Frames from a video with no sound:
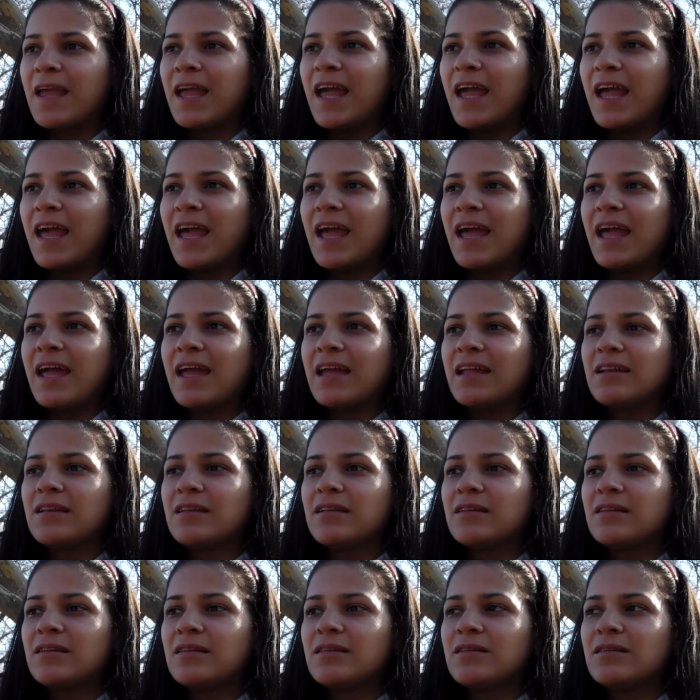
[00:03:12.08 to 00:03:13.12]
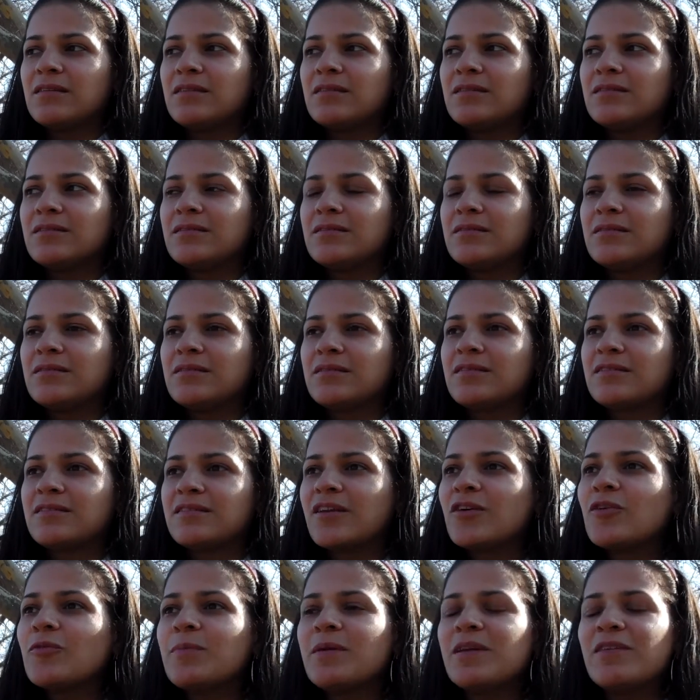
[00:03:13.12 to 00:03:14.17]
And
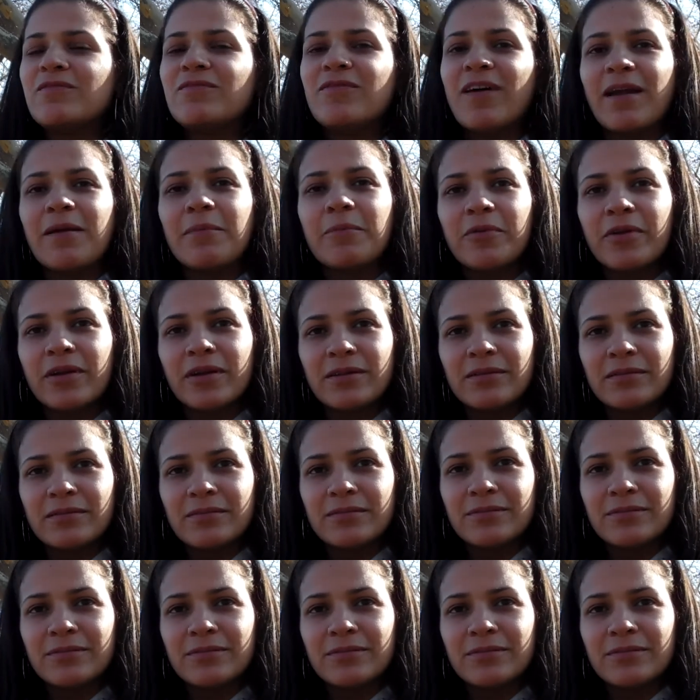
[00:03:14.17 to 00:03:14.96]
still be vibrant,